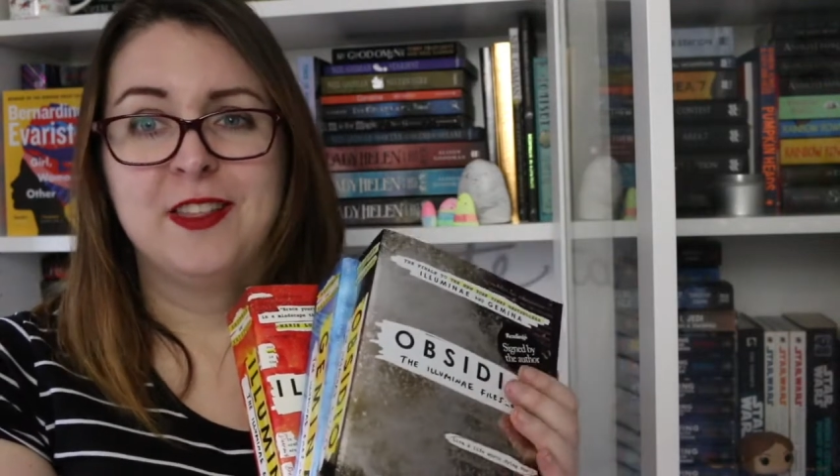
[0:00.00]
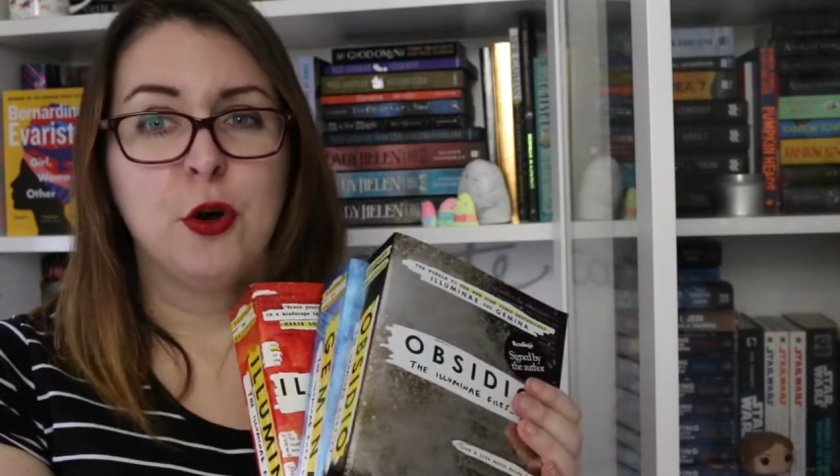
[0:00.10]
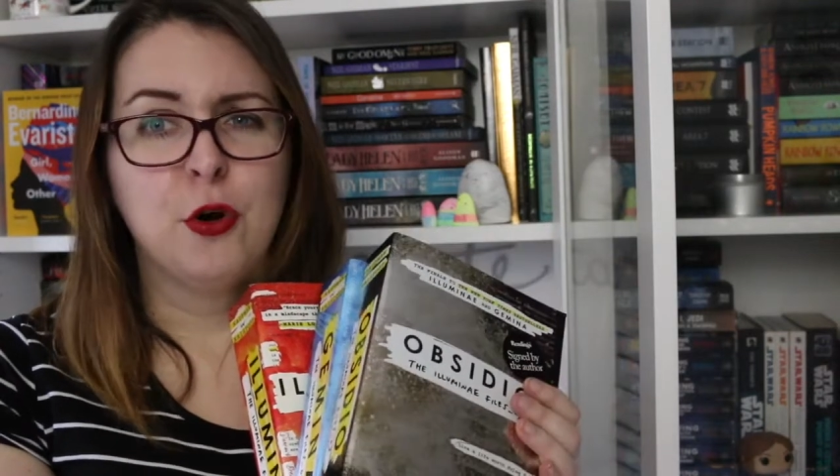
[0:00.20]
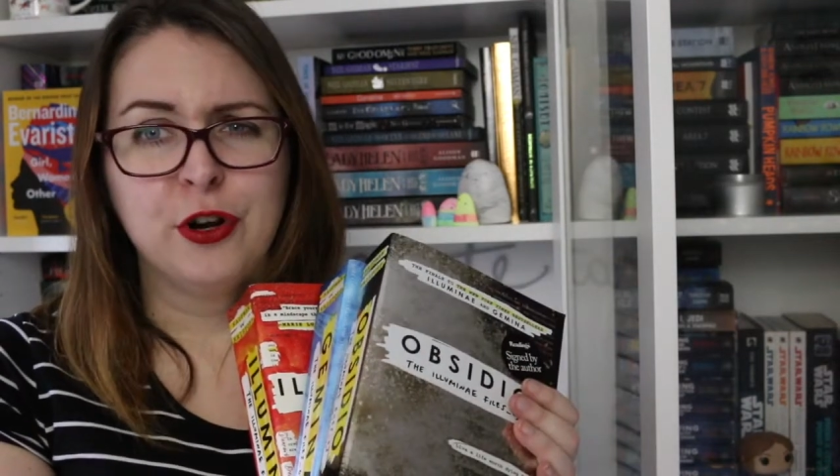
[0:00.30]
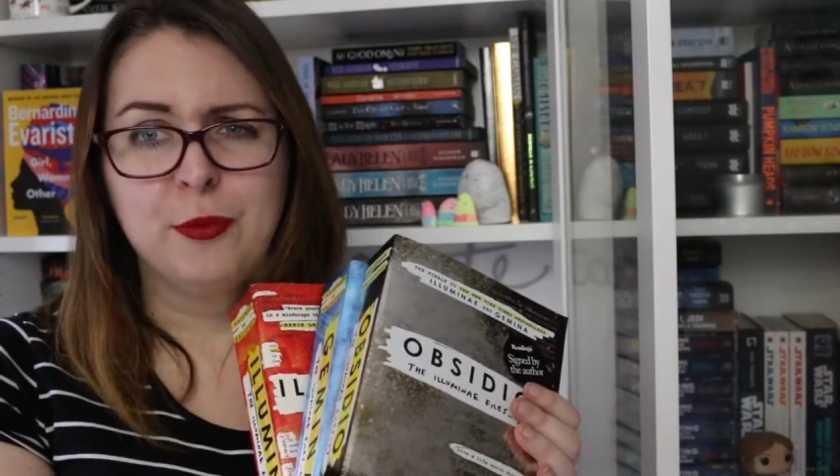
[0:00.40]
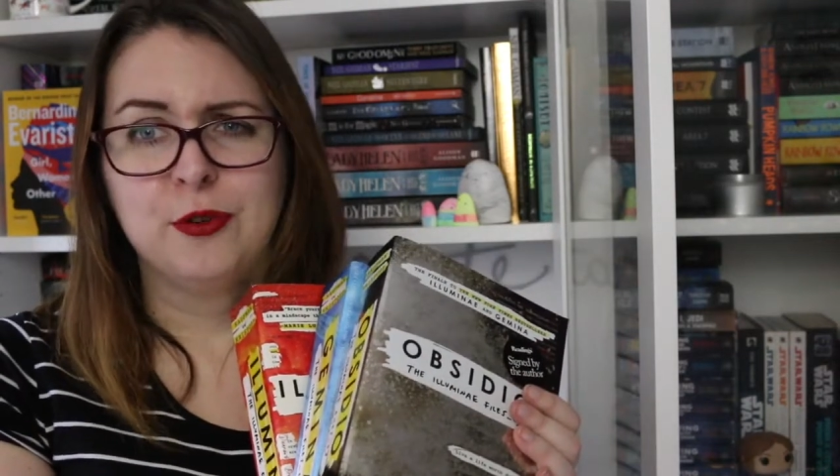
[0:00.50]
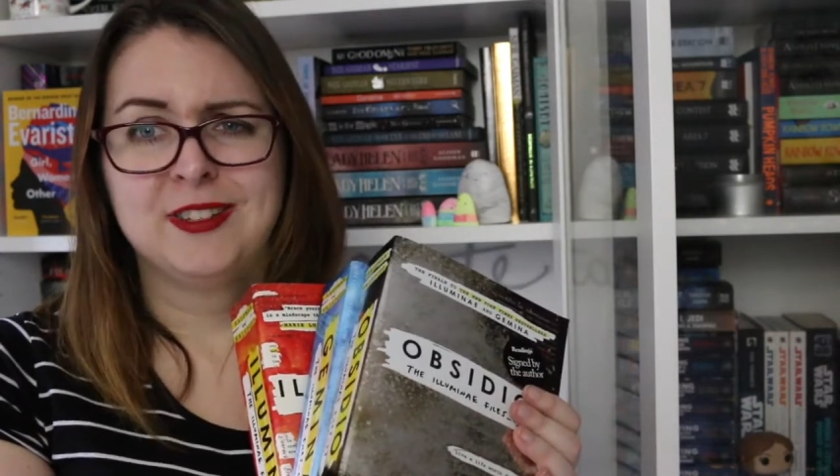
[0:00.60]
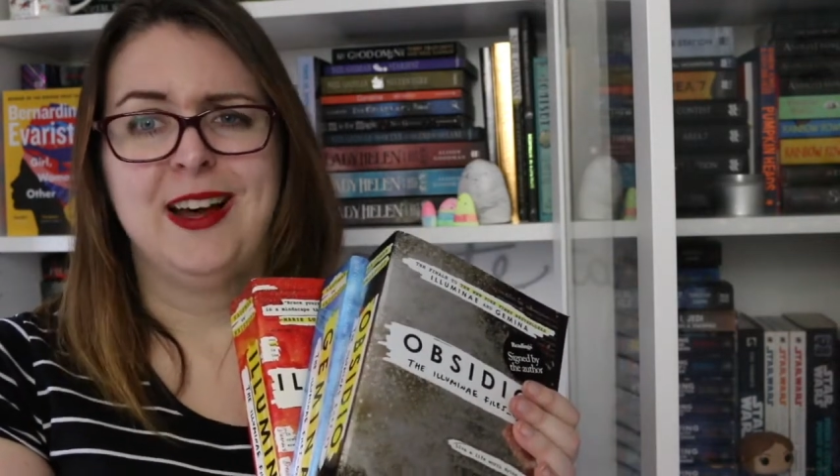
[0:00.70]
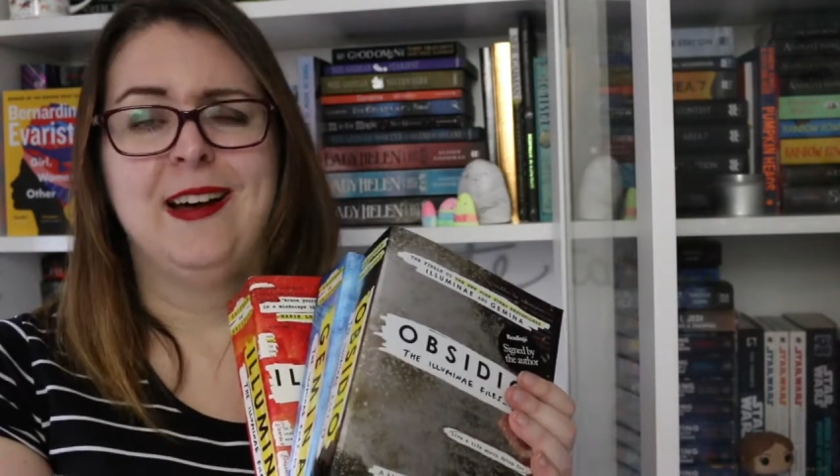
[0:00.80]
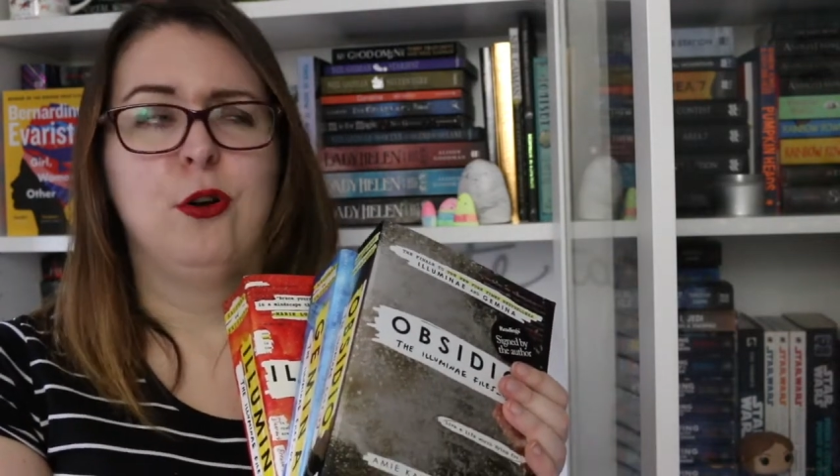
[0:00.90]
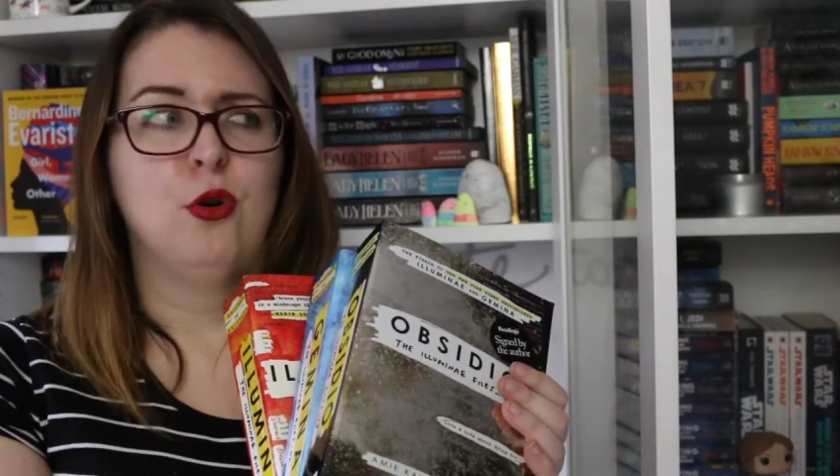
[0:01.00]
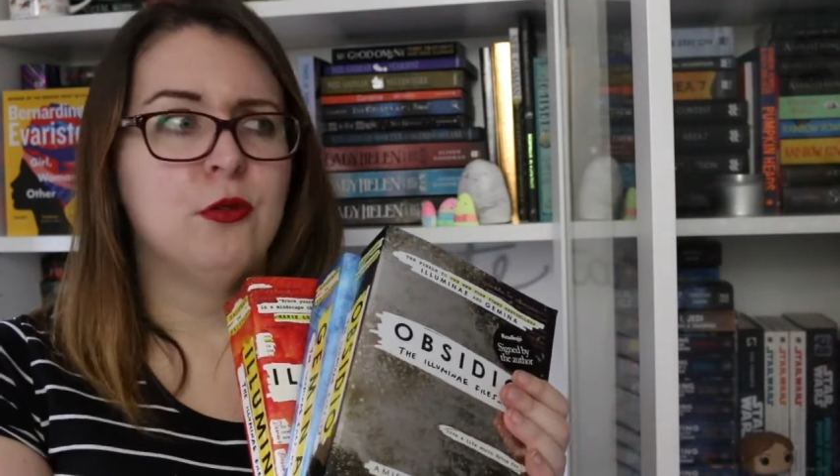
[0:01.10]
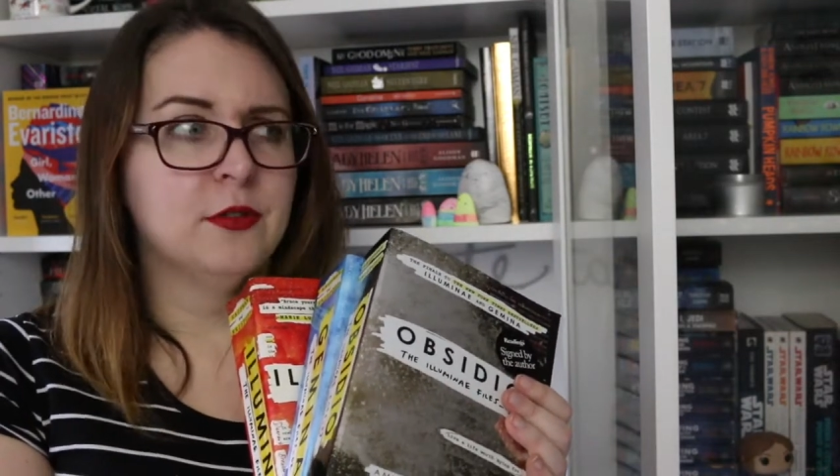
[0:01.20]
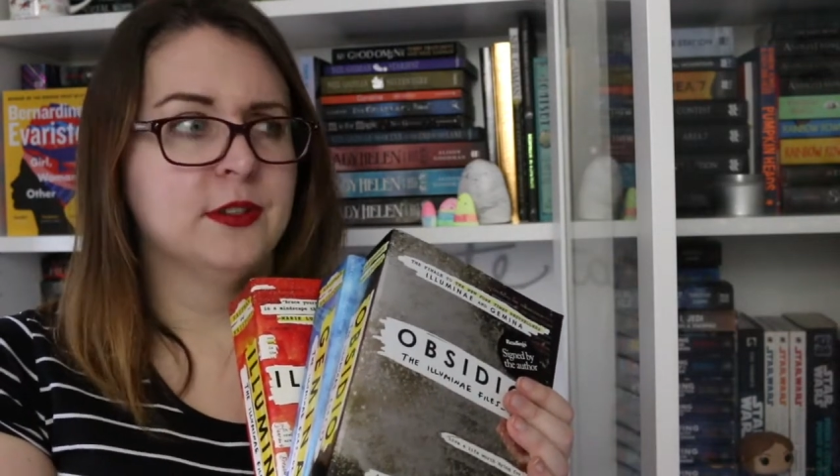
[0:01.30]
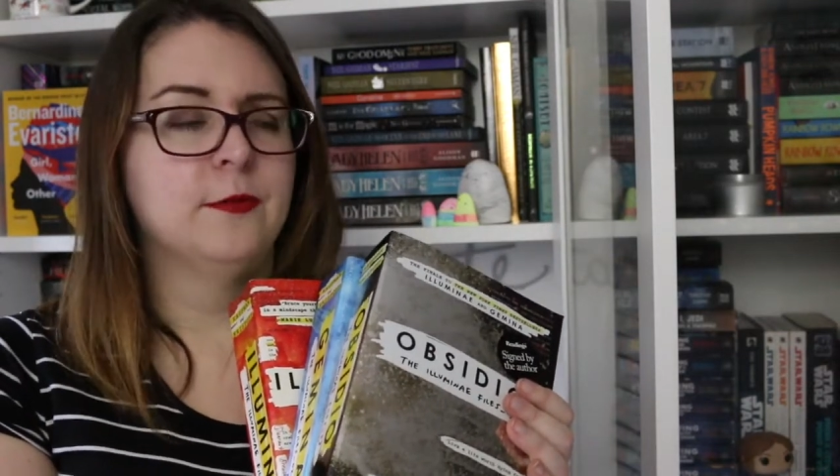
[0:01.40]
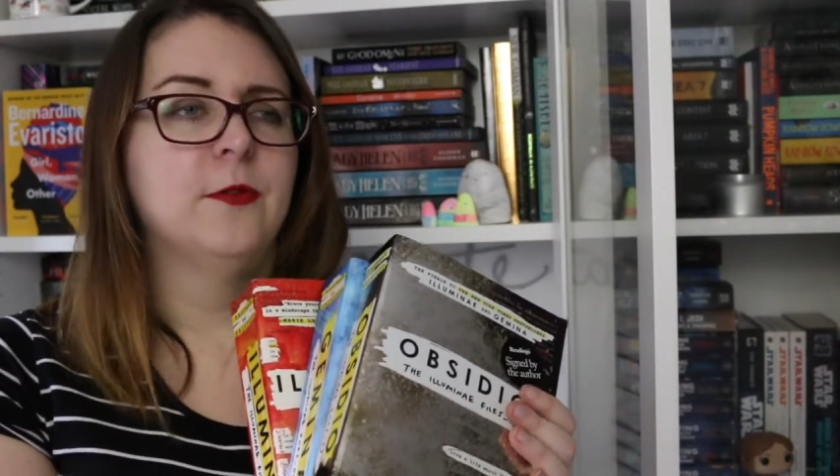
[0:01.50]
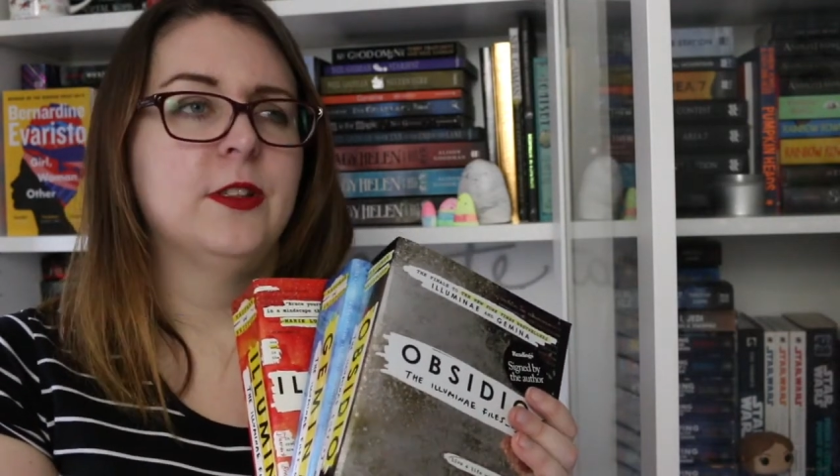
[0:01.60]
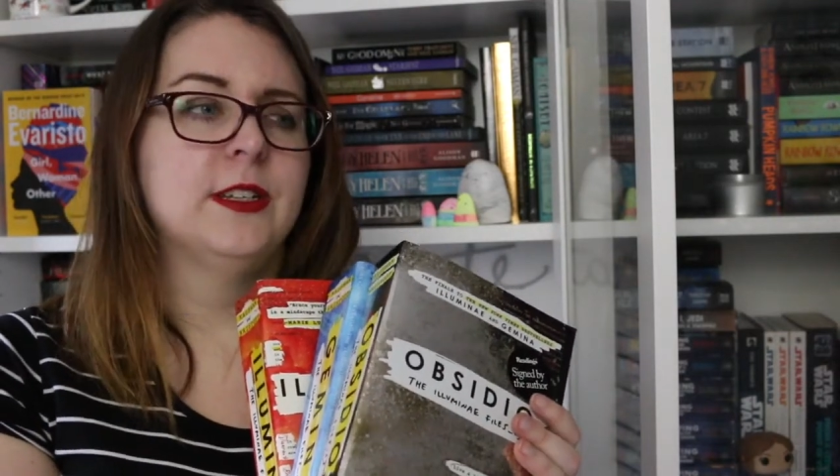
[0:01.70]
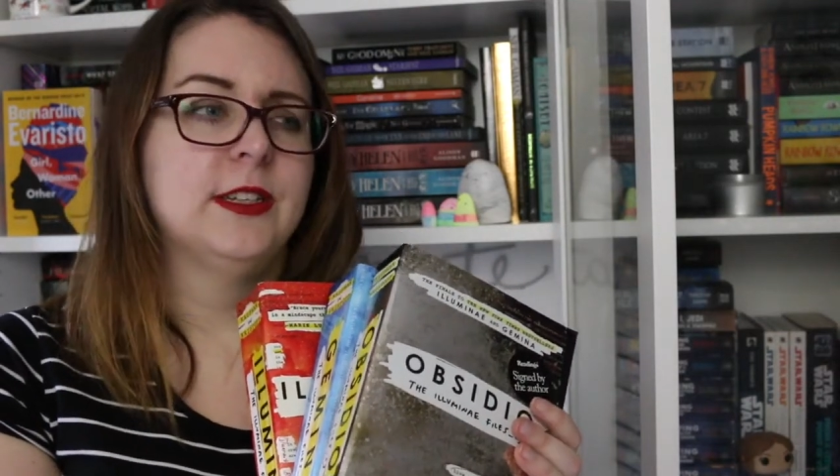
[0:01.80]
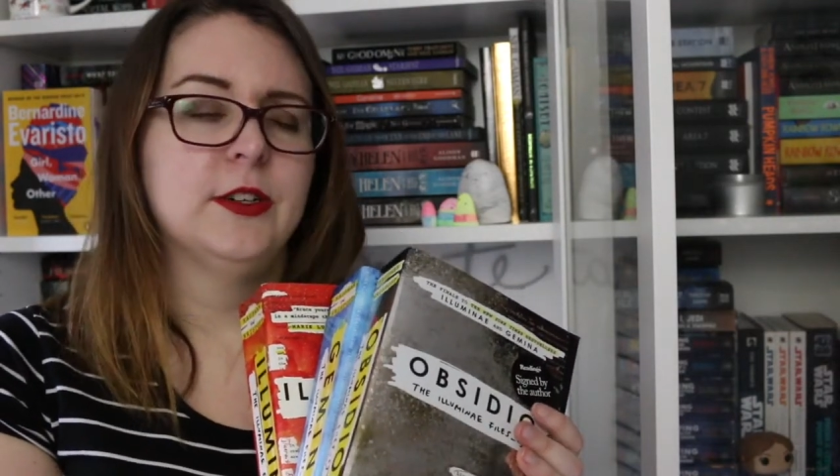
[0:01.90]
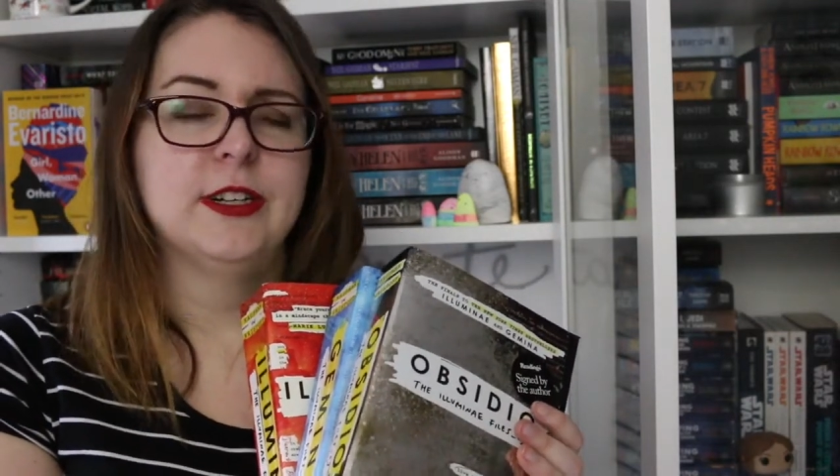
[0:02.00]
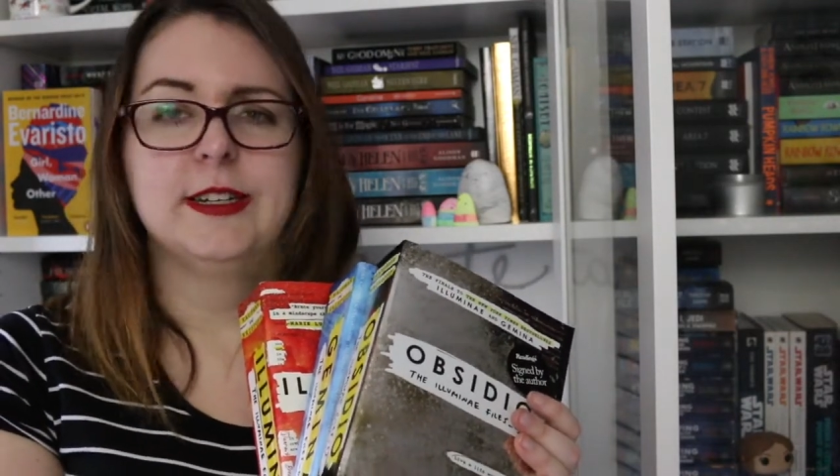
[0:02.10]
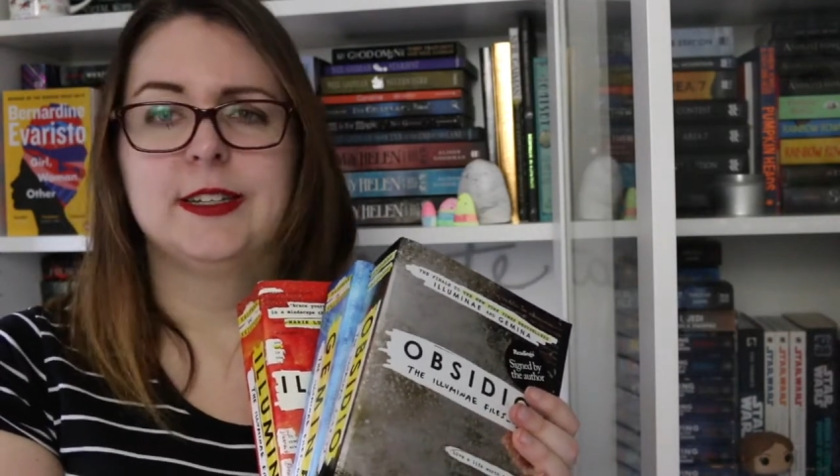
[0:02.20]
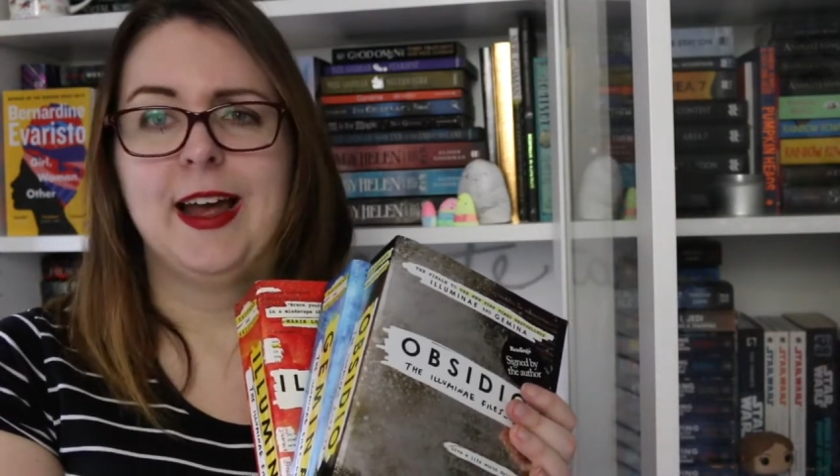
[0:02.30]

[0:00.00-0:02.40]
The audiobooks are awesome for this series,